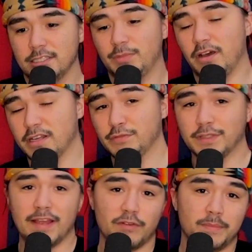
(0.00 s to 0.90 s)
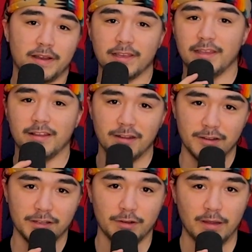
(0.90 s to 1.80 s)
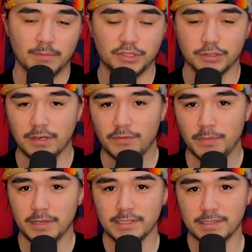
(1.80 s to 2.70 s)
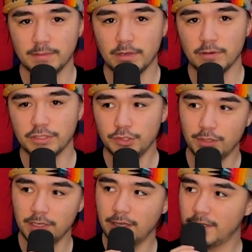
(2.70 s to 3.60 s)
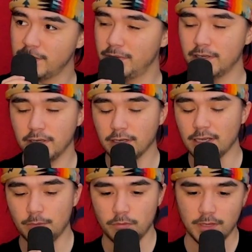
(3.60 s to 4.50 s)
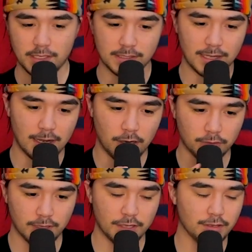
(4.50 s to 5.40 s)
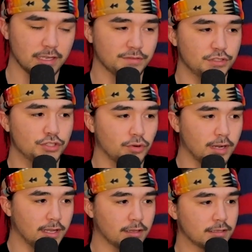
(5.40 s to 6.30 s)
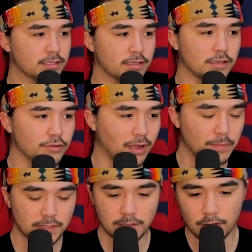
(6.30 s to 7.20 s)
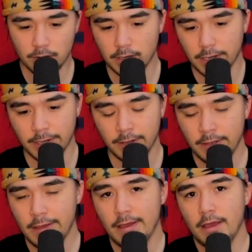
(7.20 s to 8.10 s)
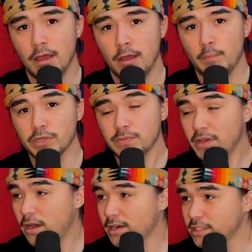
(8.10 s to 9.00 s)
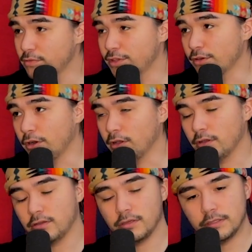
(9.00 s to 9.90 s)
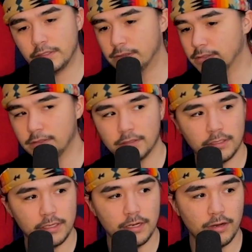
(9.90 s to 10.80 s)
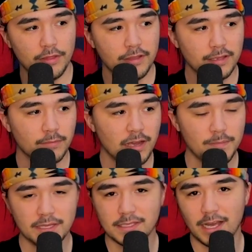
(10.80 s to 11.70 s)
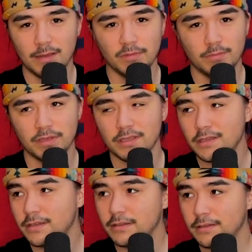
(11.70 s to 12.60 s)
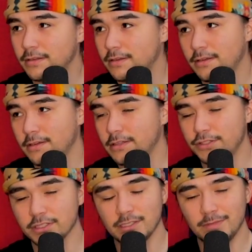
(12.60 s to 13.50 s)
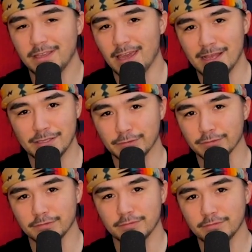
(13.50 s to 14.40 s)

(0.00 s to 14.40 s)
To be honest with everybody here, you know, I'm sure everybody's, you know, tuning in. It's been a couple weeks now. Thank you guys for joining. This is the new episode. But to be honest with you all, you know, I think it might be time to be, just to be canceled.